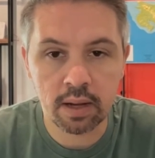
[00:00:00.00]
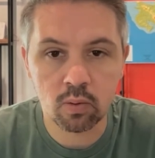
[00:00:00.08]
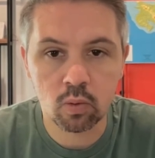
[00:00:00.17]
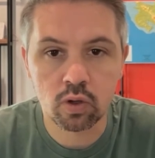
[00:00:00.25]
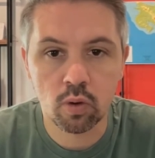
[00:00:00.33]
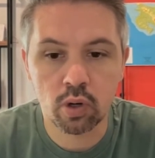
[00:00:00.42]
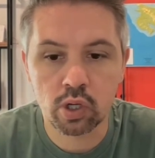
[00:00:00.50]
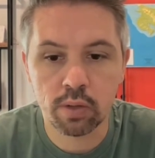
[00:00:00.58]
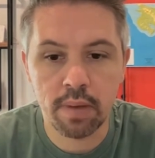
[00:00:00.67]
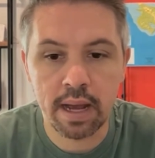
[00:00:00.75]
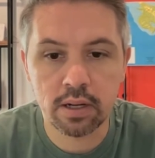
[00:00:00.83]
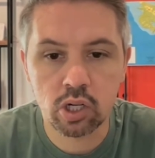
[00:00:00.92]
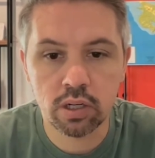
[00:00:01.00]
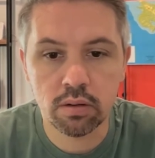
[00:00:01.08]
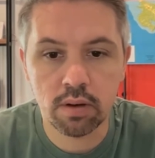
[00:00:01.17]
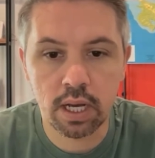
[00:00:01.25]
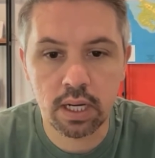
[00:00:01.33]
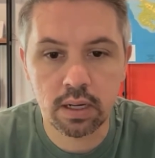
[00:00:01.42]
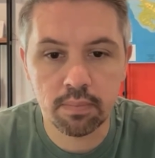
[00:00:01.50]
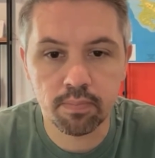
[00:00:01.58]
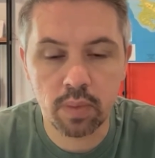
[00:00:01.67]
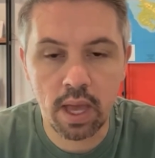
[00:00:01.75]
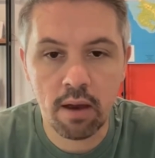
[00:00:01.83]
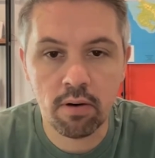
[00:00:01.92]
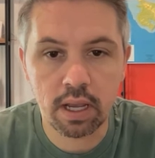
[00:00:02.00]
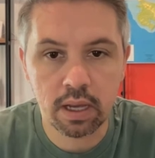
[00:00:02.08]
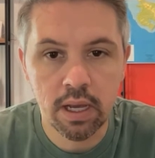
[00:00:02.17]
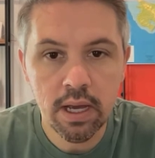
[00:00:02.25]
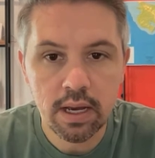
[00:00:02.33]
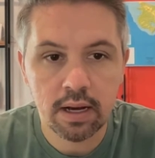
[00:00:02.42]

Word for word: and also project manager, um, Eric.